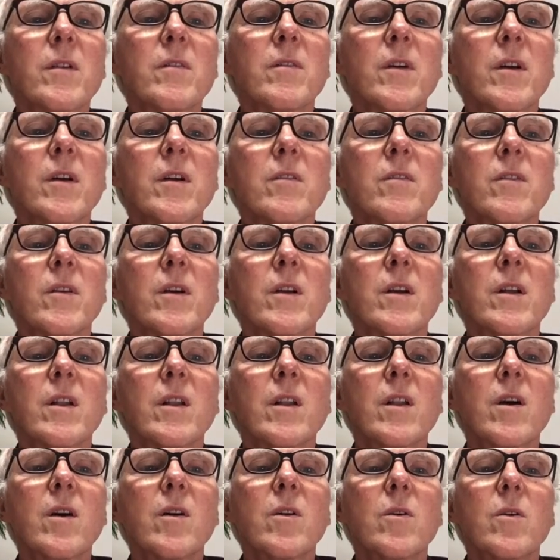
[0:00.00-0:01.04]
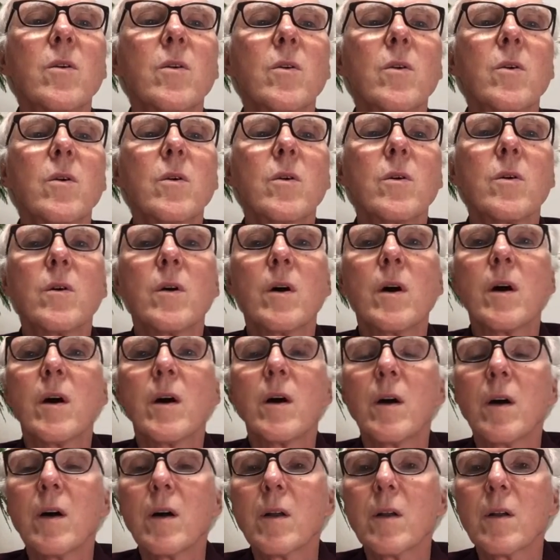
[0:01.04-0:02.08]
very, very low,
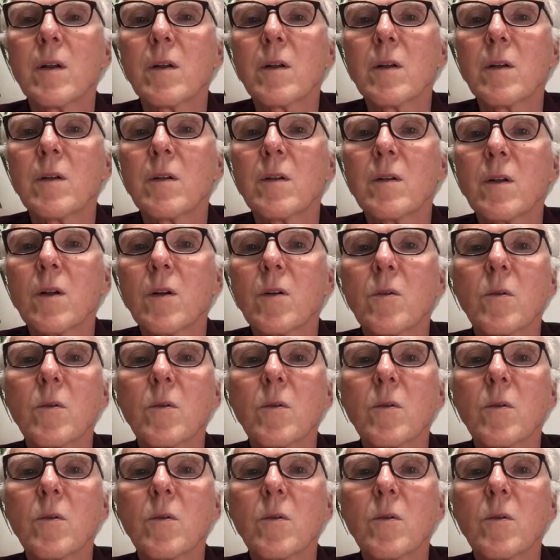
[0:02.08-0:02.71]
low